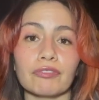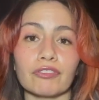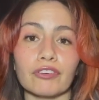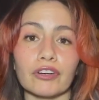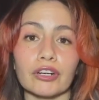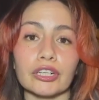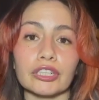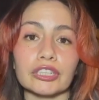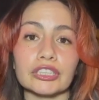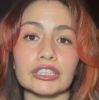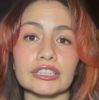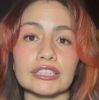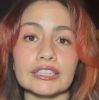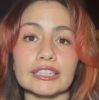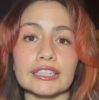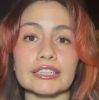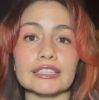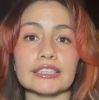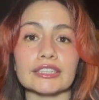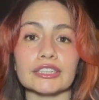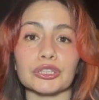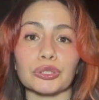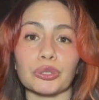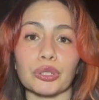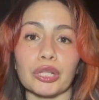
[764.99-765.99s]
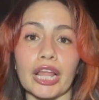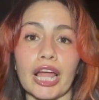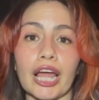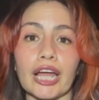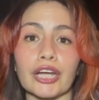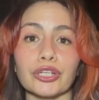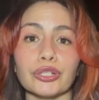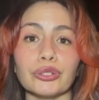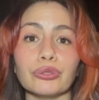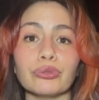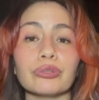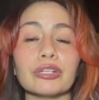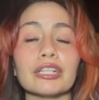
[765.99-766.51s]
first is so that
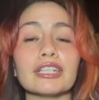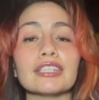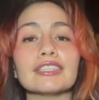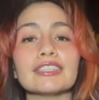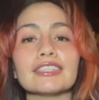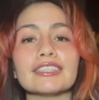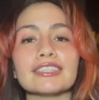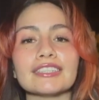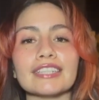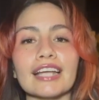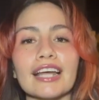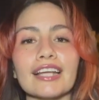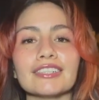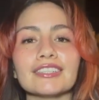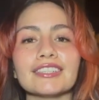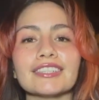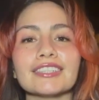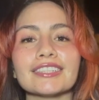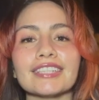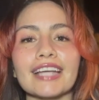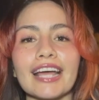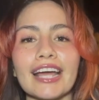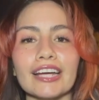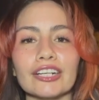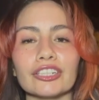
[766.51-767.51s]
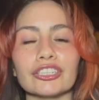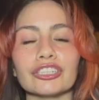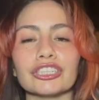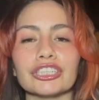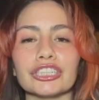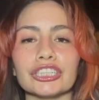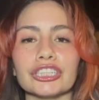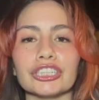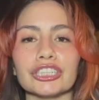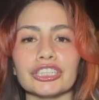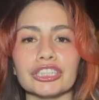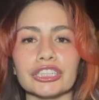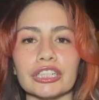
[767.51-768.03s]
you can sense
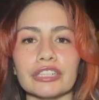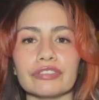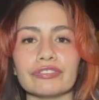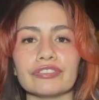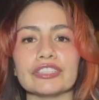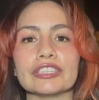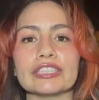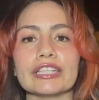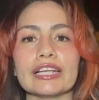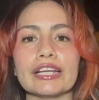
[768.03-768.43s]
energy shifts